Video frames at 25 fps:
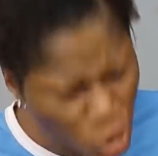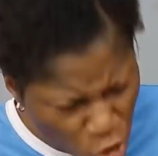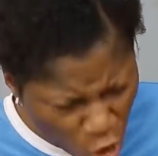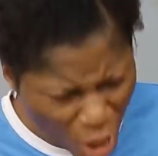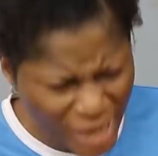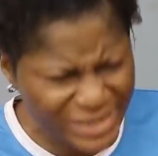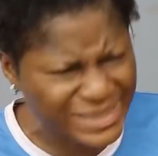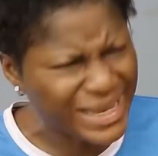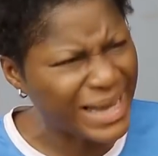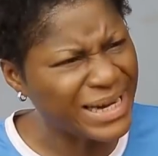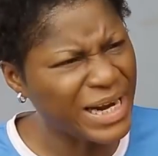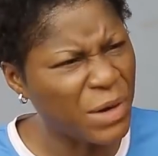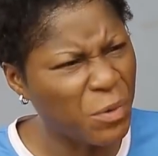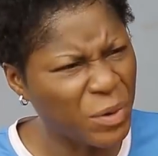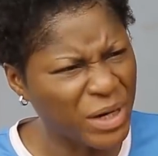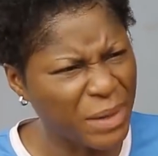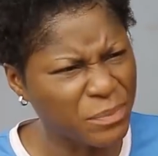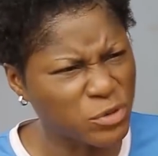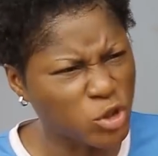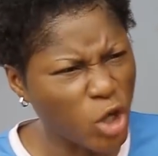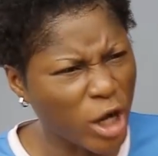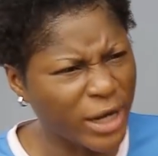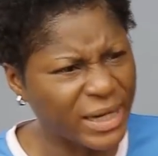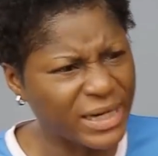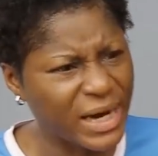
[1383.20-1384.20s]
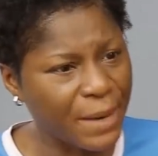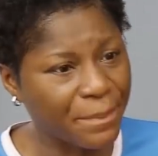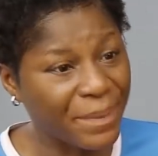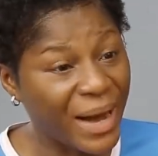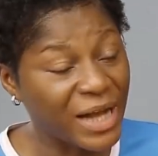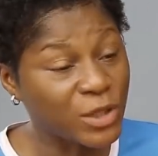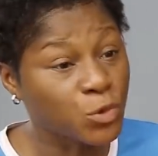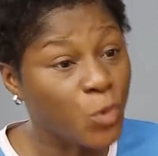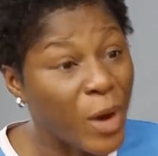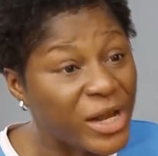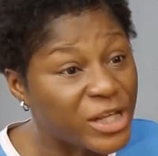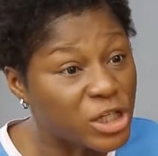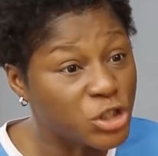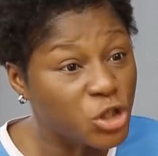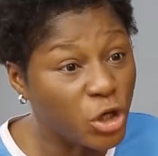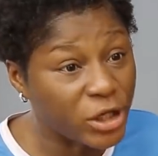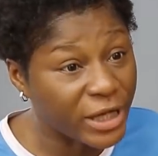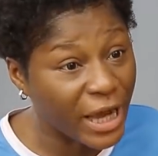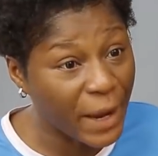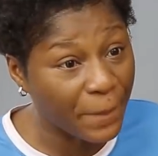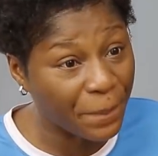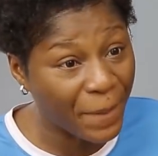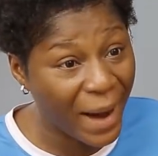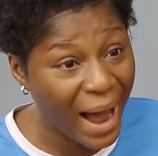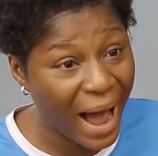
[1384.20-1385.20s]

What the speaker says: You know exactly what I'm talking about. Where did you keep